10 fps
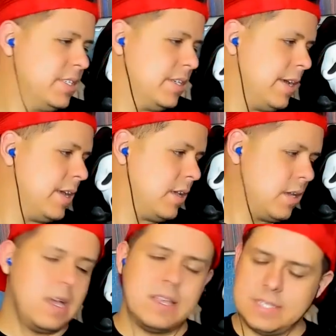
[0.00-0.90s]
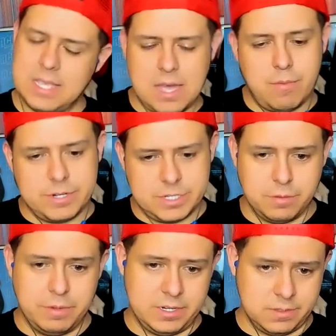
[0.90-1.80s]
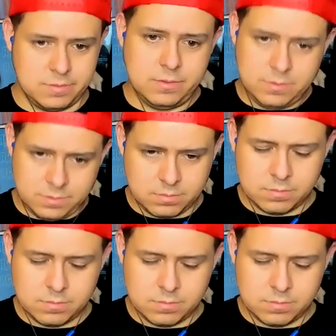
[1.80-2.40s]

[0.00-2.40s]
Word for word: today. I see how we're doing. Can't stand